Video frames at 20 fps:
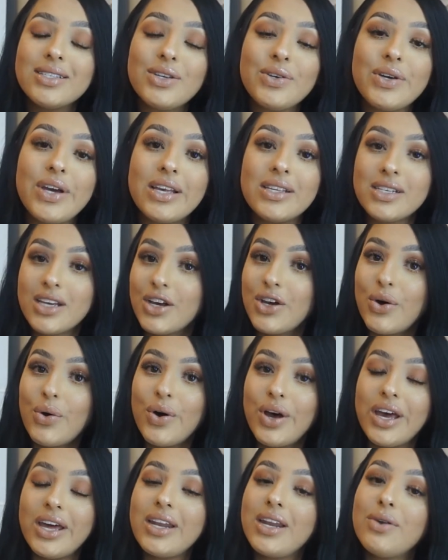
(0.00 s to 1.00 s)
so you guys can go
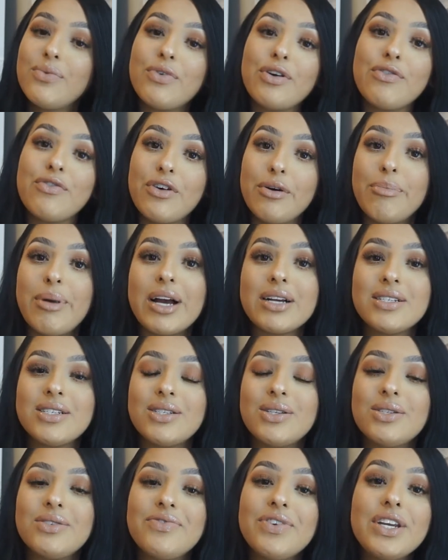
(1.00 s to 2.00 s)
ahead and refer back to
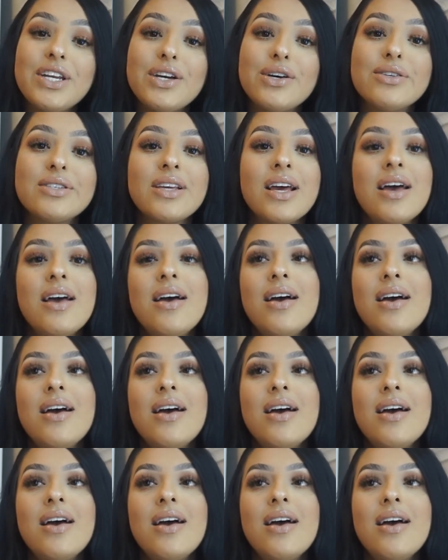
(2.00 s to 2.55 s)
those videos.